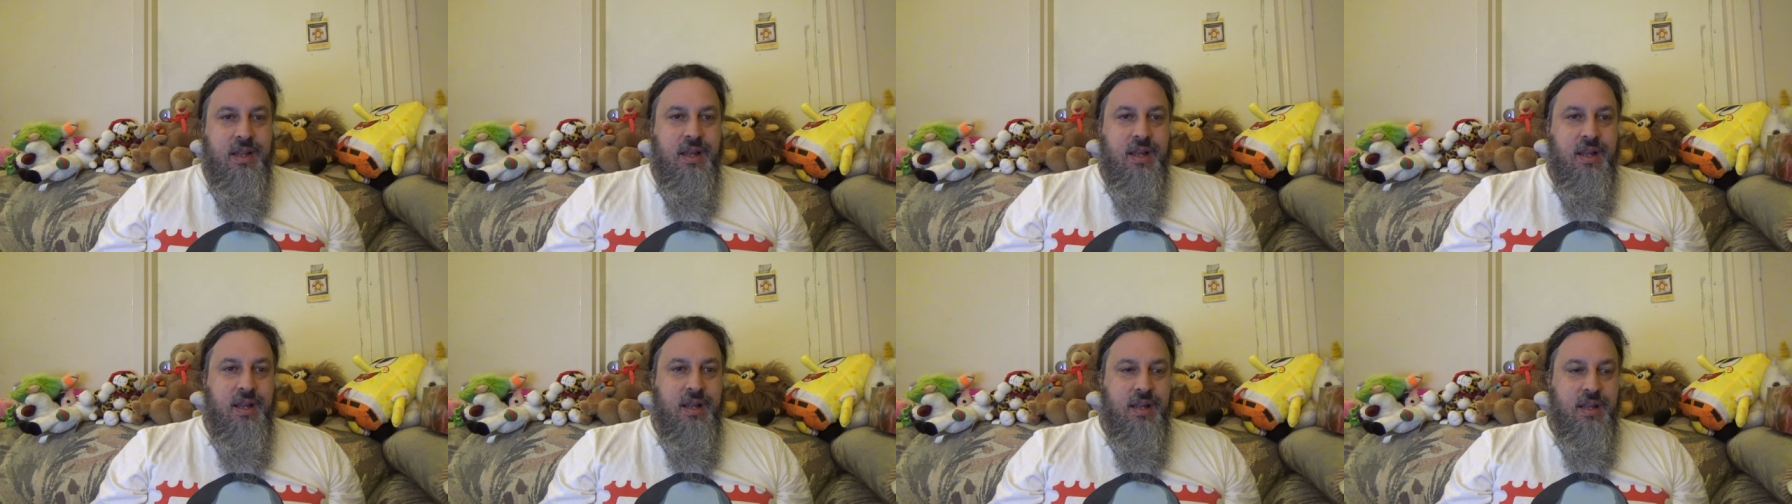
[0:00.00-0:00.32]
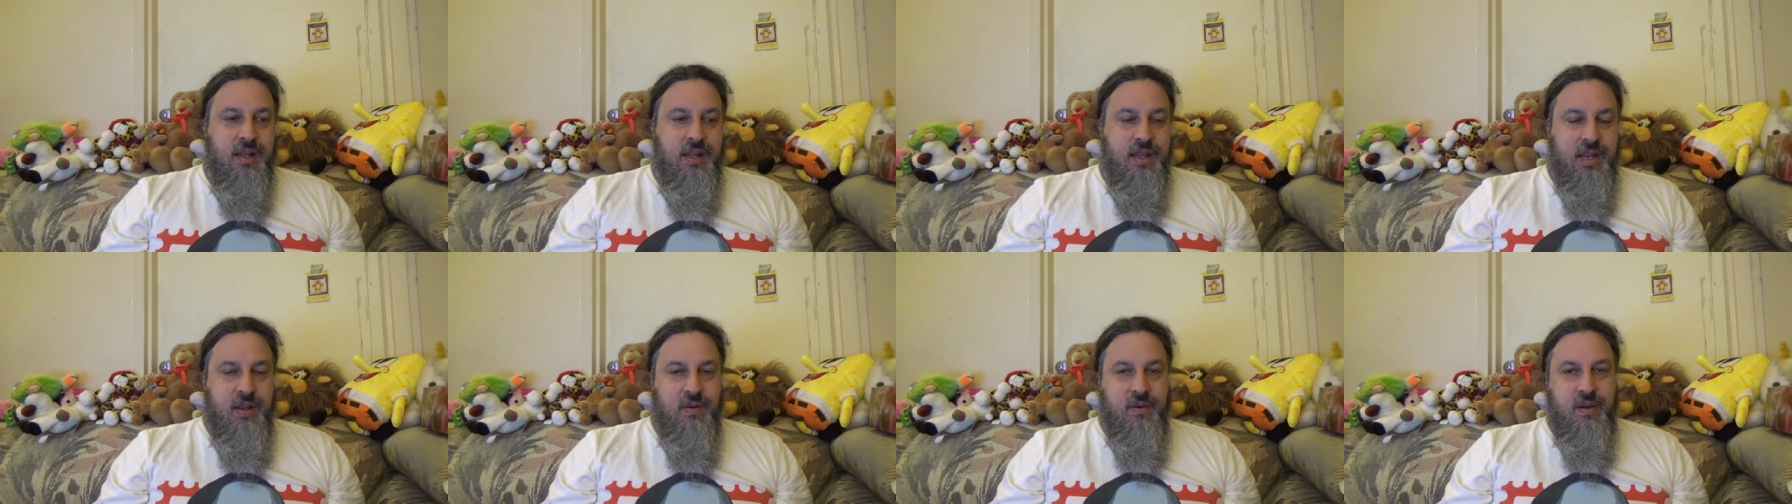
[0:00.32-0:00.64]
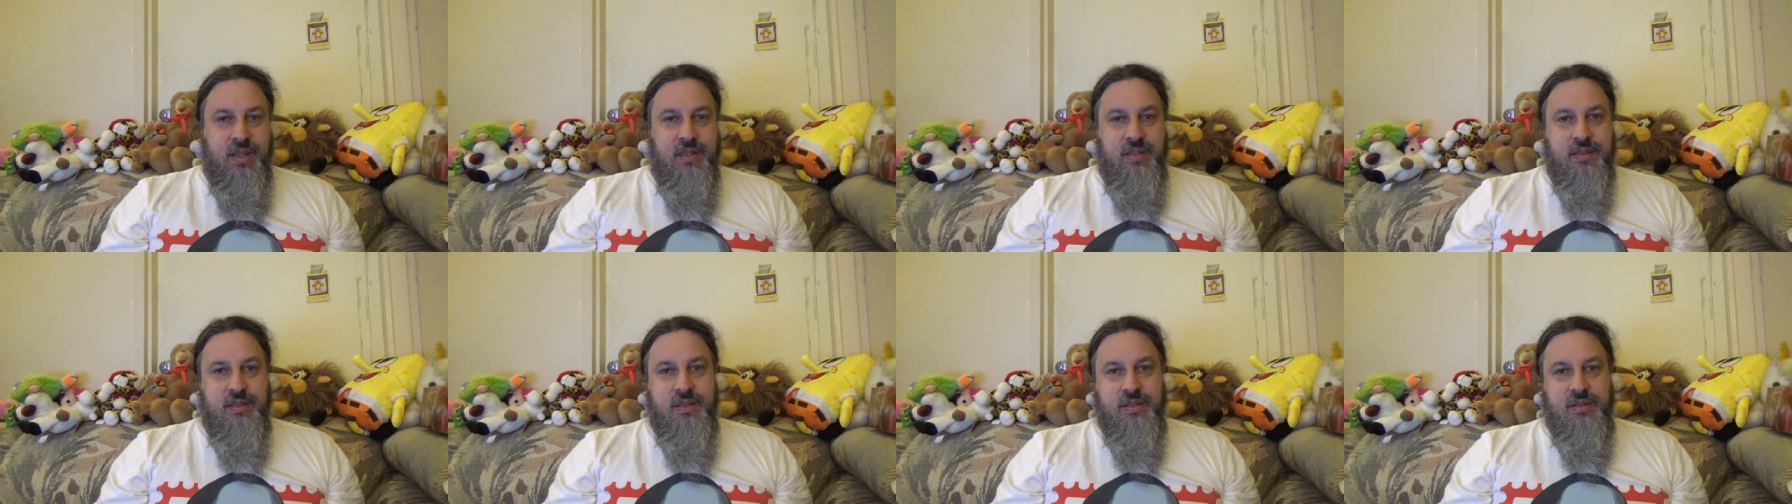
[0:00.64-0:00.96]

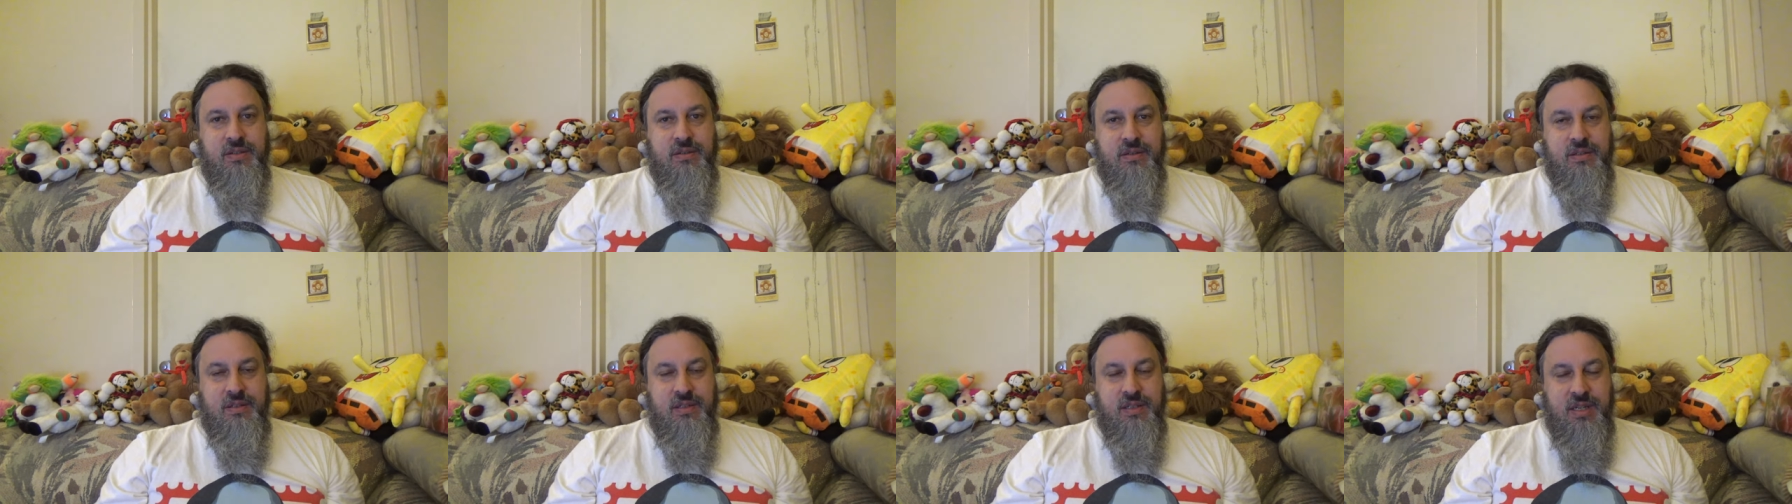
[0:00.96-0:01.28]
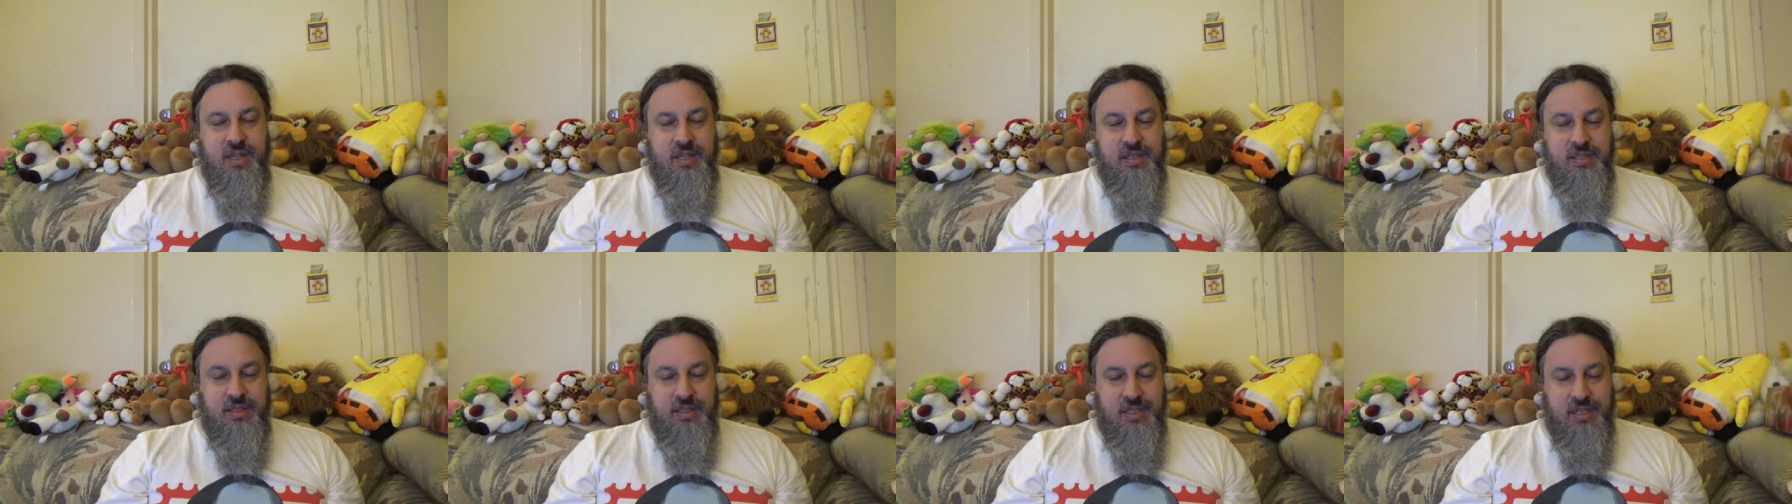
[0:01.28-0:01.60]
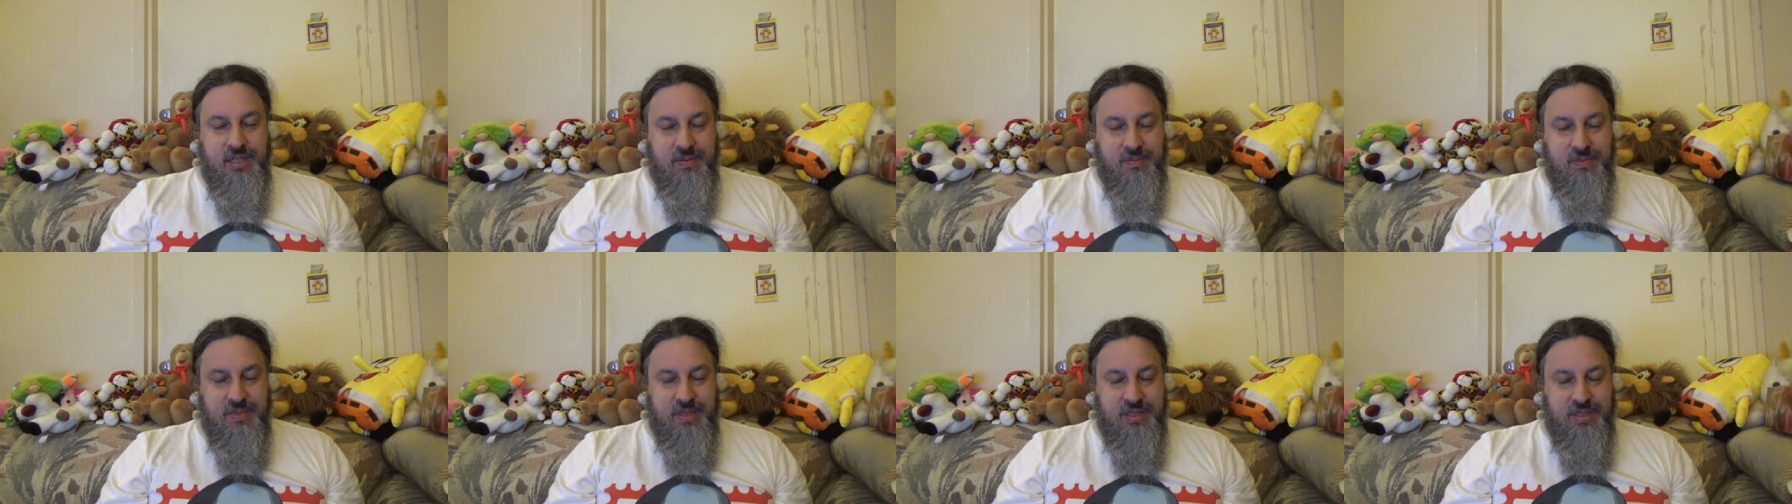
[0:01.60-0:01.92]
Anyways, Christos
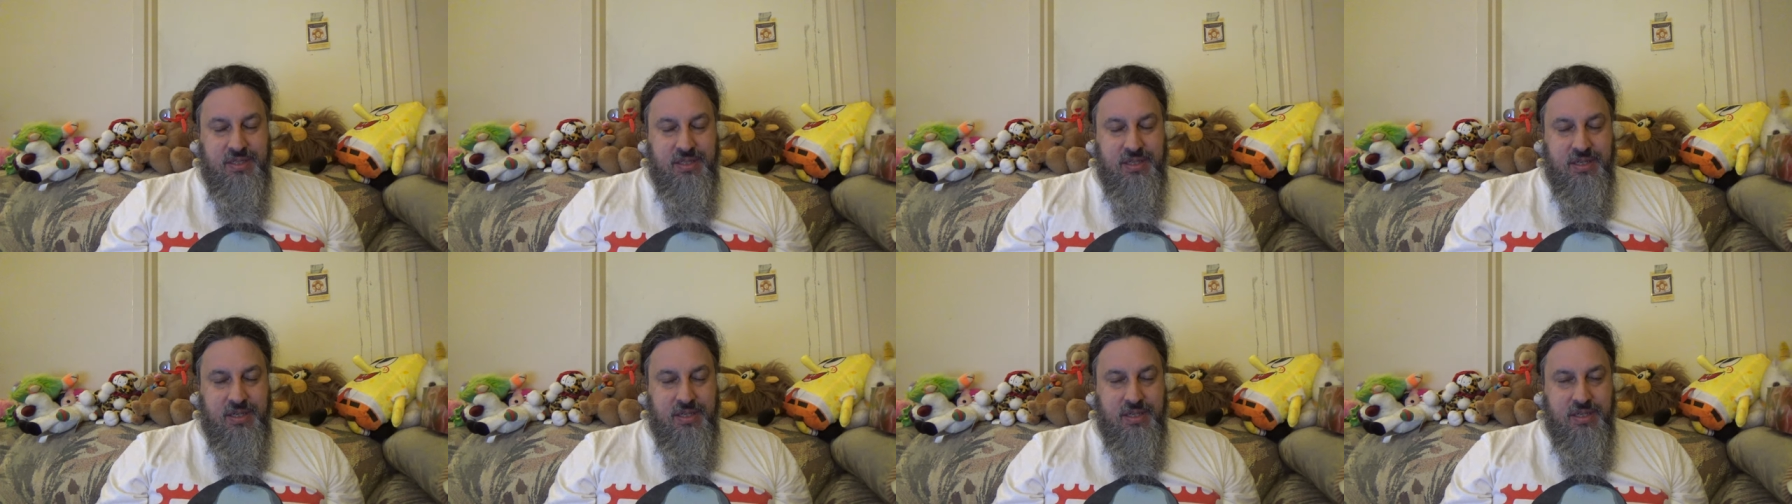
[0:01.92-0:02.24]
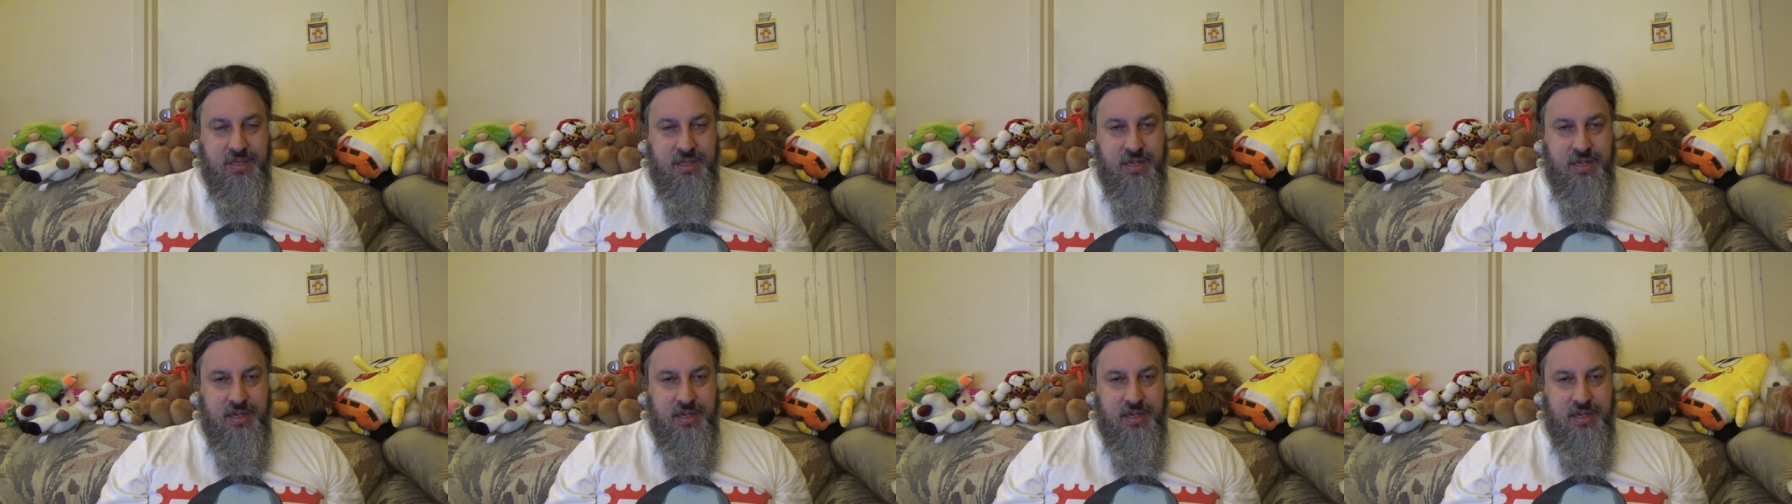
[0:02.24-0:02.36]
Anesti, Messiah,